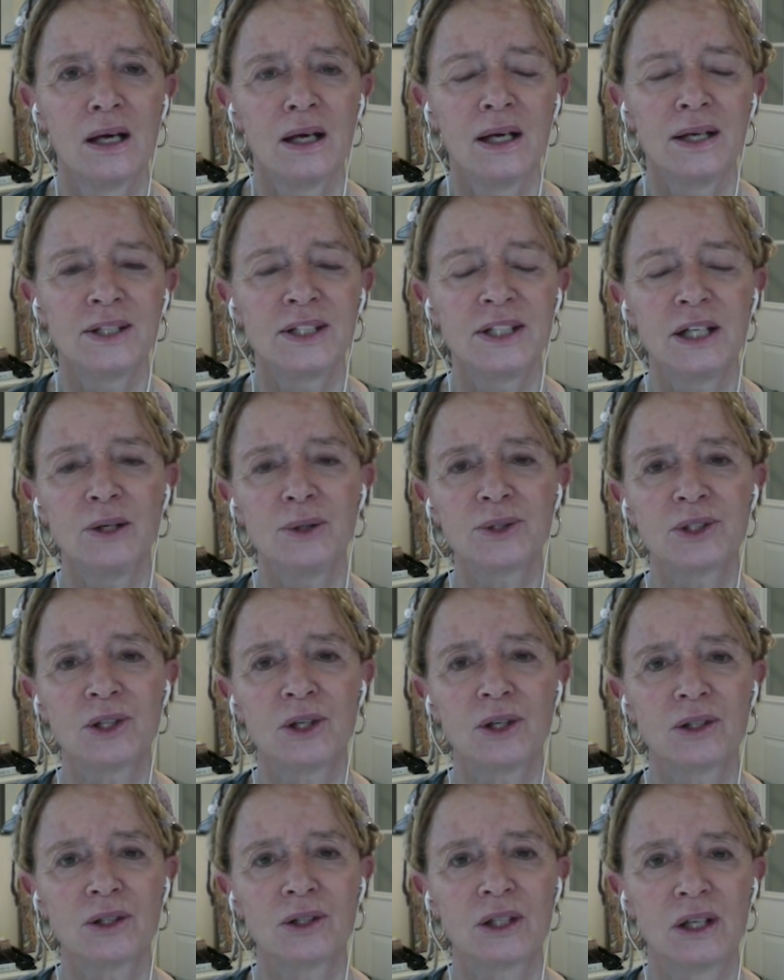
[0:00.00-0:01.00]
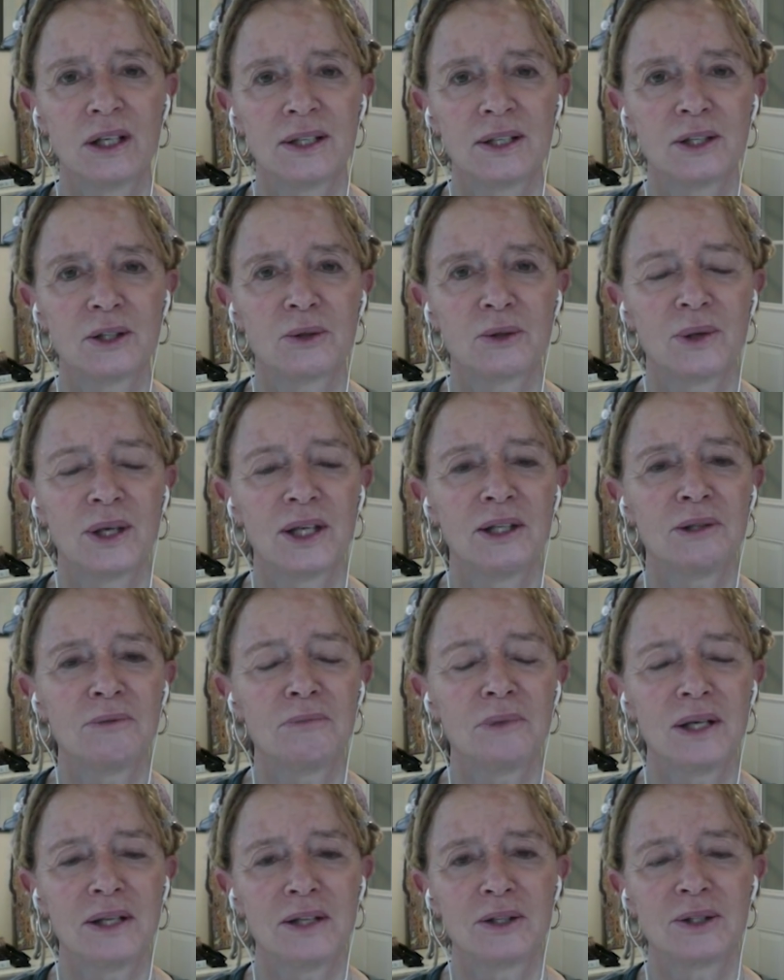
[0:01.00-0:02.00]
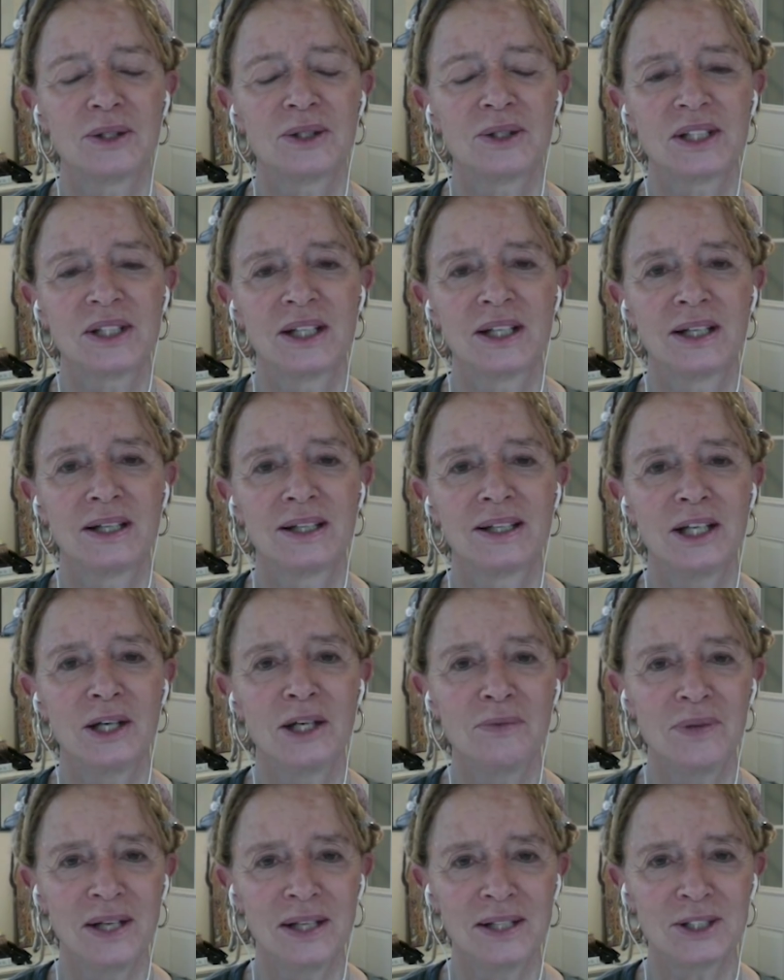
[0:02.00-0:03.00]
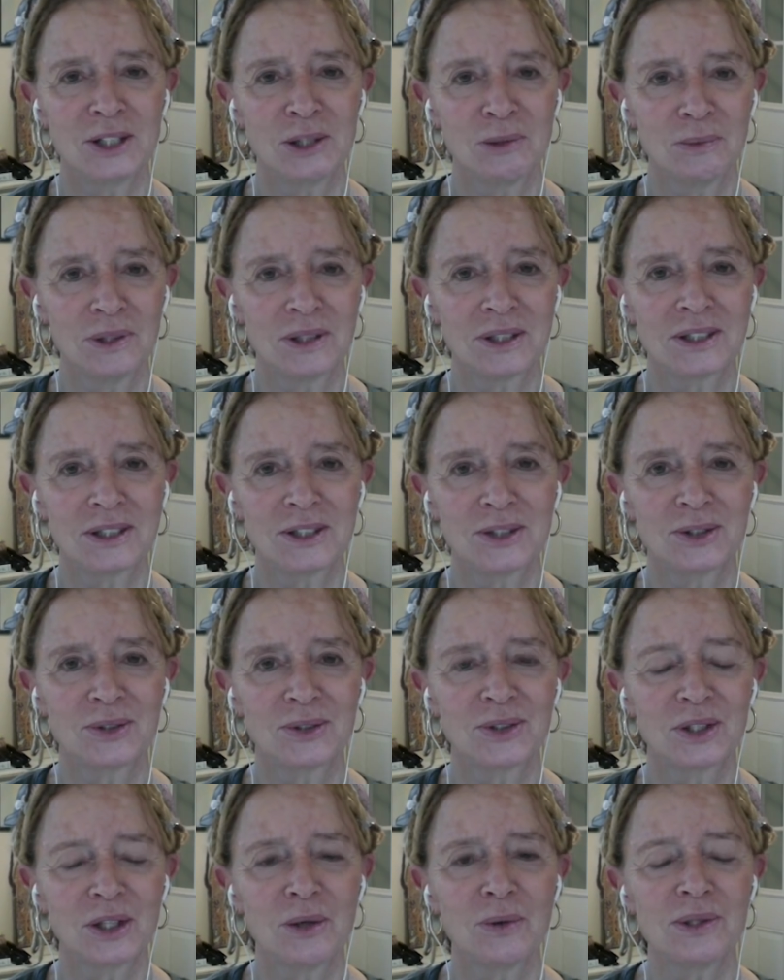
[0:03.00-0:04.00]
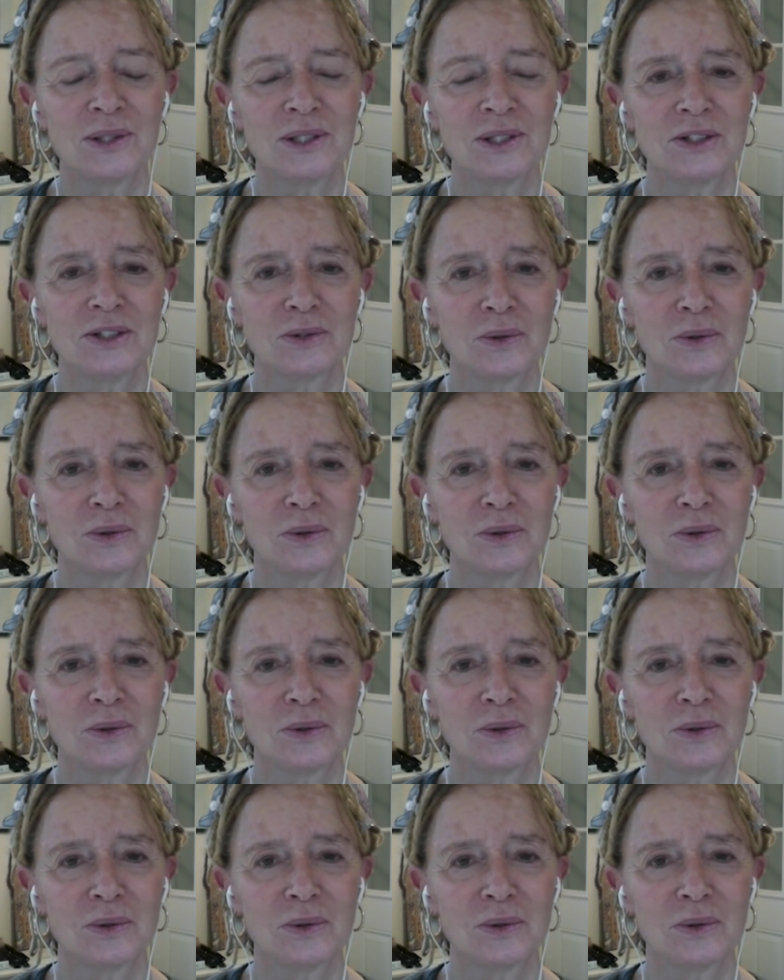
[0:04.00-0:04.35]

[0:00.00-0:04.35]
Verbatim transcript: and she always called God the grandmothers. And I love that so much because there's always these